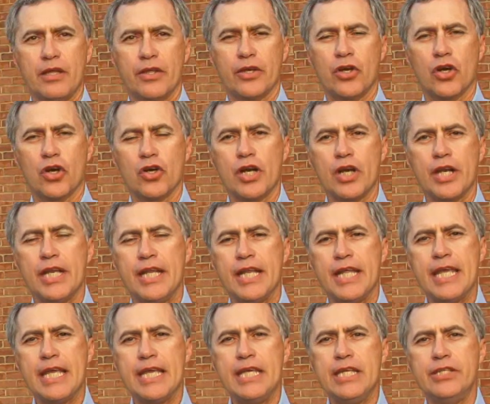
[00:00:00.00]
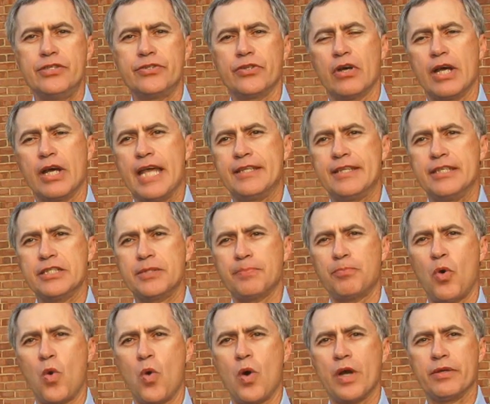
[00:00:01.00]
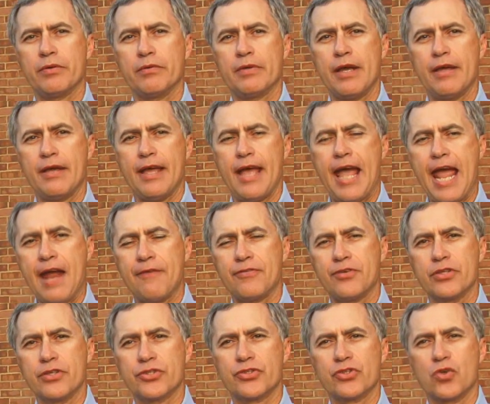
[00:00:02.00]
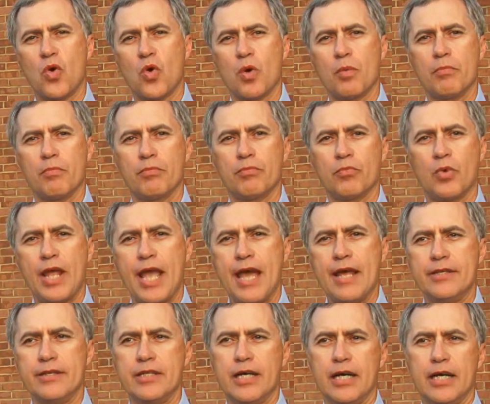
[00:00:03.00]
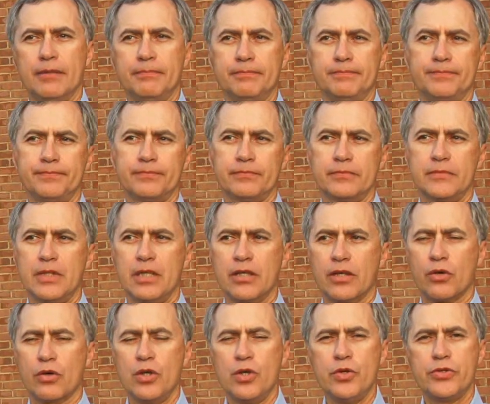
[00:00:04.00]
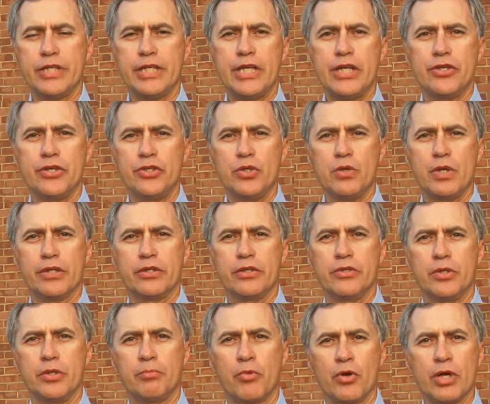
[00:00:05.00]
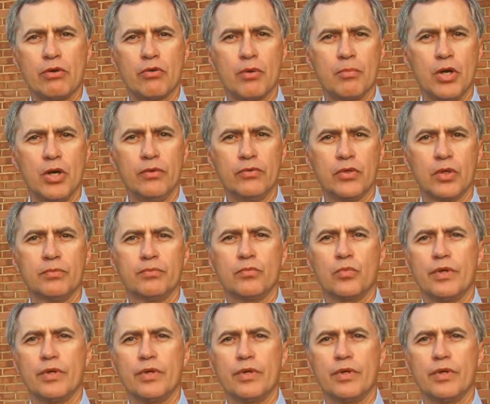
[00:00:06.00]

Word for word: Current needs at this point, after the storm, we had uh, crews in here doing the debris removal.